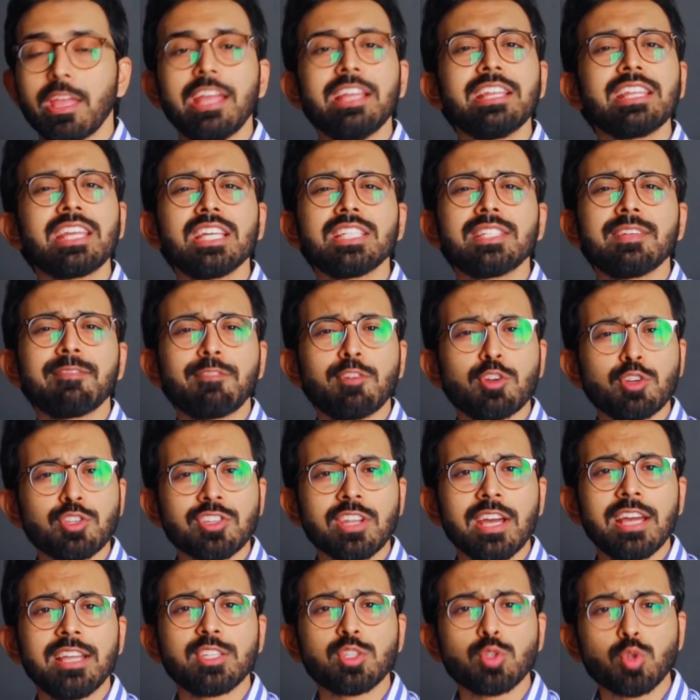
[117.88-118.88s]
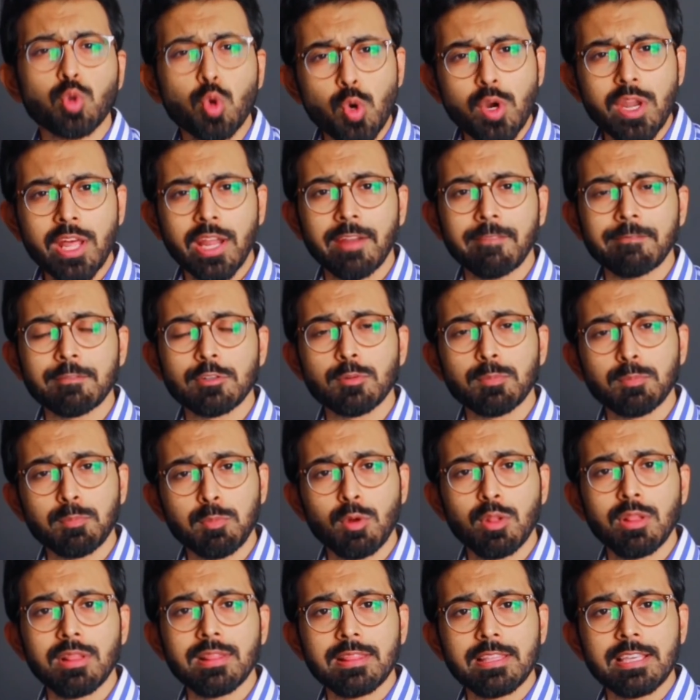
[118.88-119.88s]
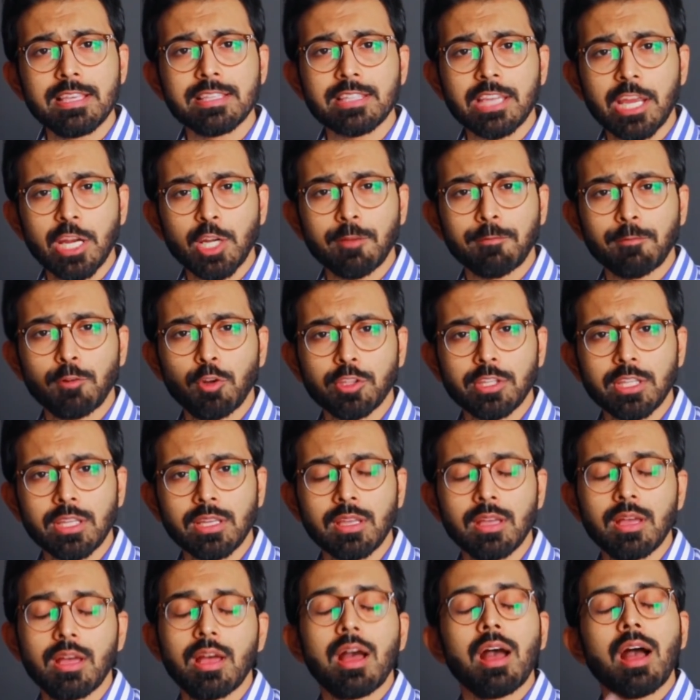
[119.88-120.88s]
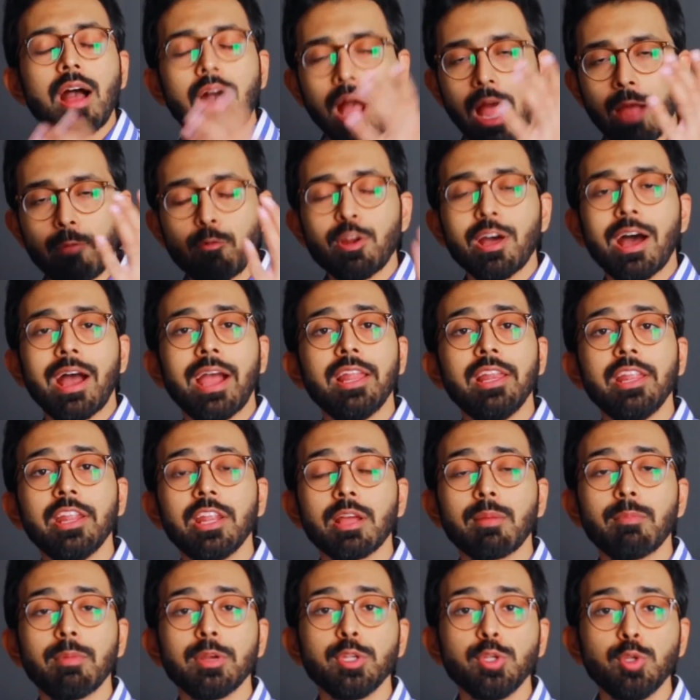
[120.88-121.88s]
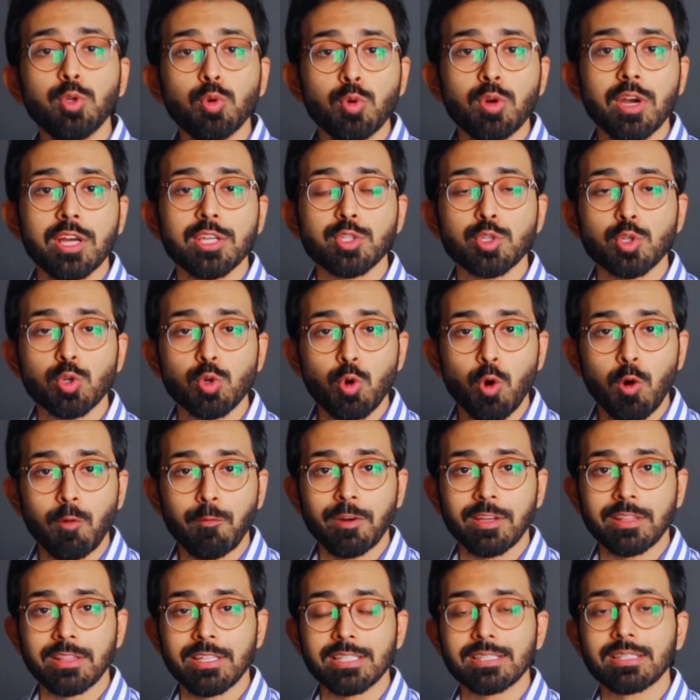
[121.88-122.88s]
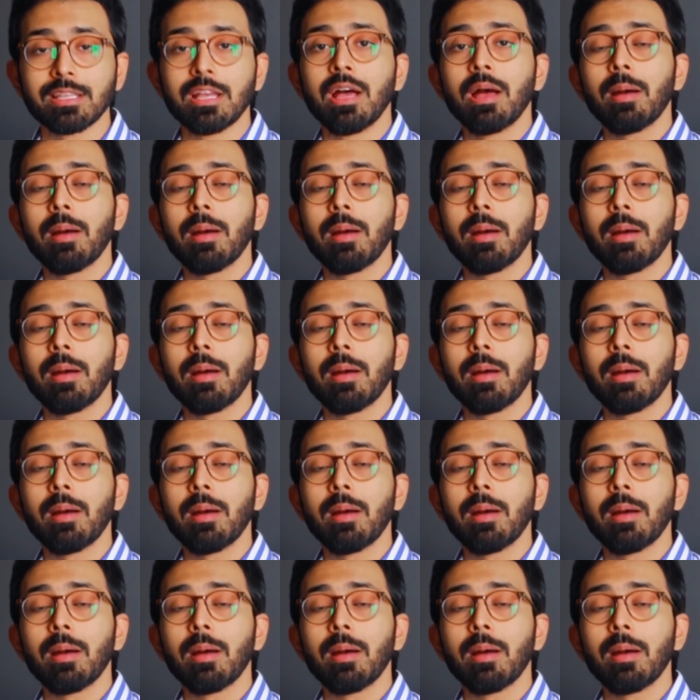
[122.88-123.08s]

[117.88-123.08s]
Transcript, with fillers: In case if your style is good enough to pull these kind of clothing, I would highly recommend you guys to go for this.